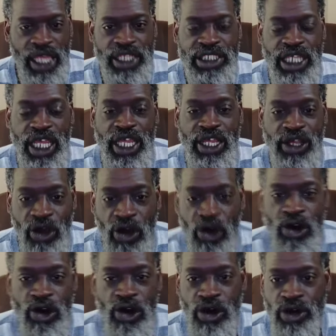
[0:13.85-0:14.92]
take
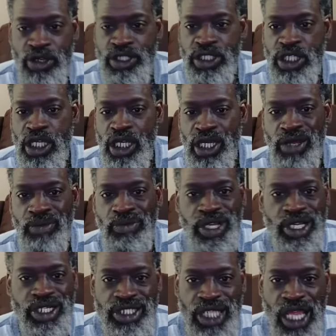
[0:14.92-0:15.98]
calls
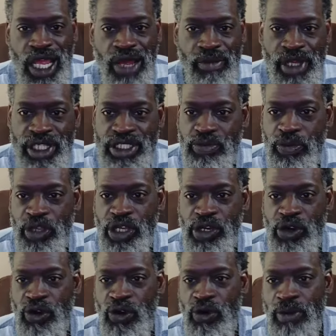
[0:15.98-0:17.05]
because now my
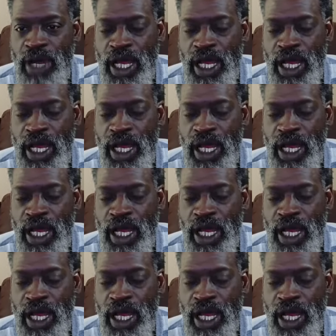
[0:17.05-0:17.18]
speaker on